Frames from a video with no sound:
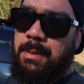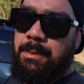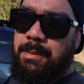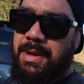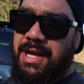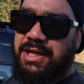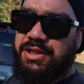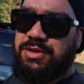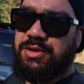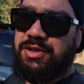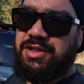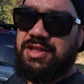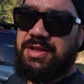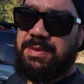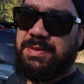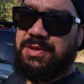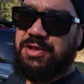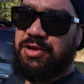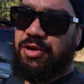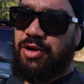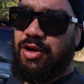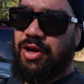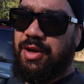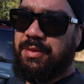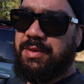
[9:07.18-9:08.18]
Make sure you're
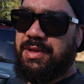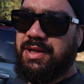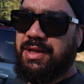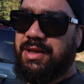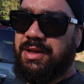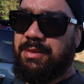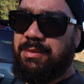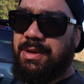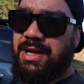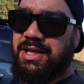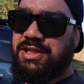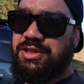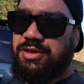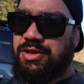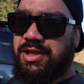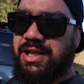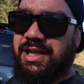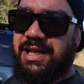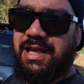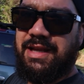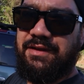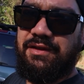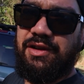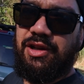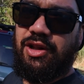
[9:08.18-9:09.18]
subscribed. Make sure
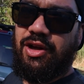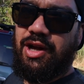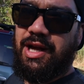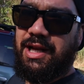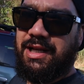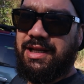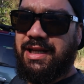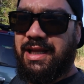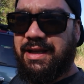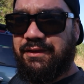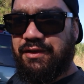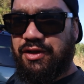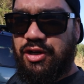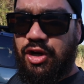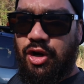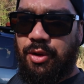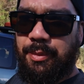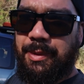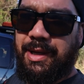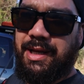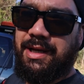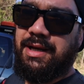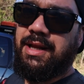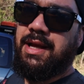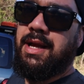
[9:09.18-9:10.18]
you leave a like, leave a
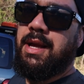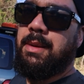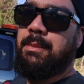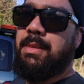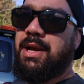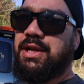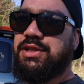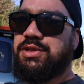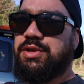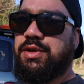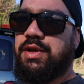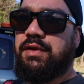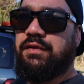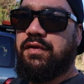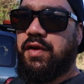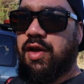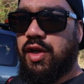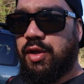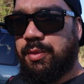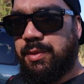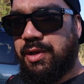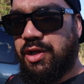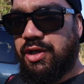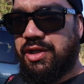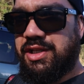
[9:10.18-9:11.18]
comment. Make sure you
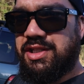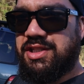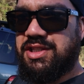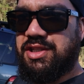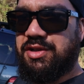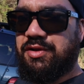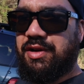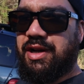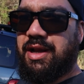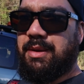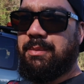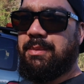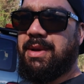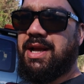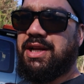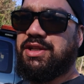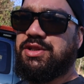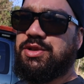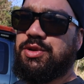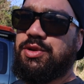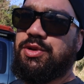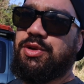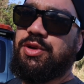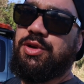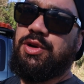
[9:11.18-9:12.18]
follow me on Instagram. Make
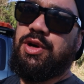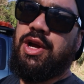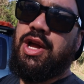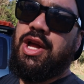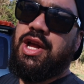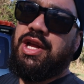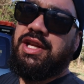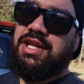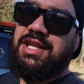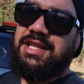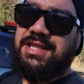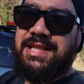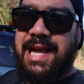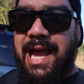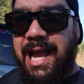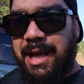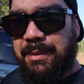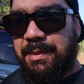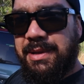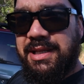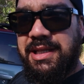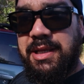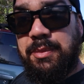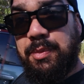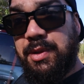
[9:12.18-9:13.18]
sure you tag
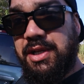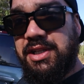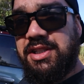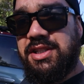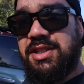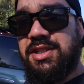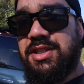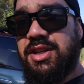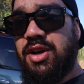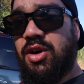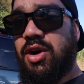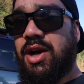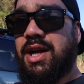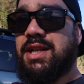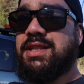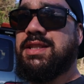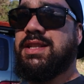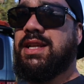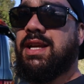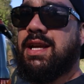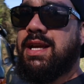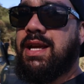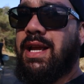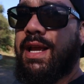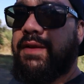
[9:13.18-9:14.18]
me in your pictures, guys.
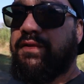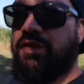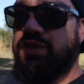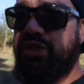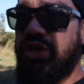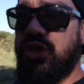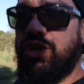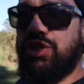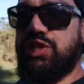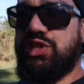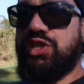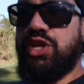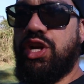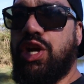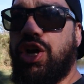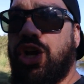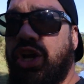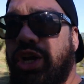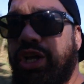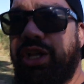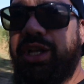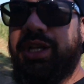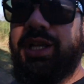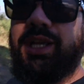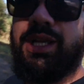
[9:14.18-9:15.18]
If you've got a
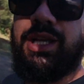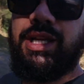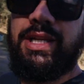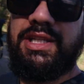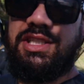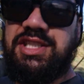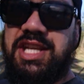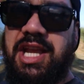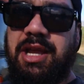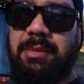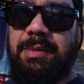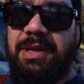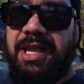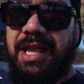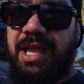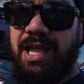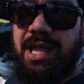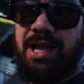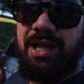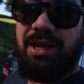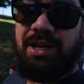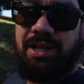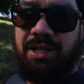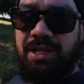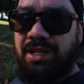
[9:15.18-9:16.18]
shirt, shout me
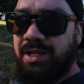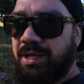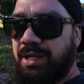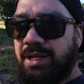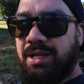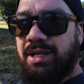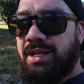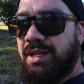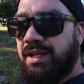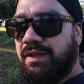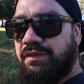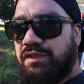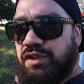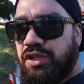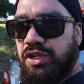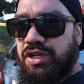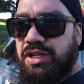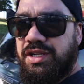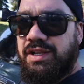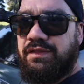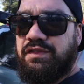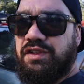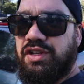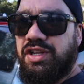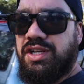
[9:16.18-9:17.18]
out. If you got
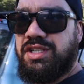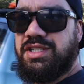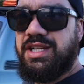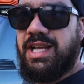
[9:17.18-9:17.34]
a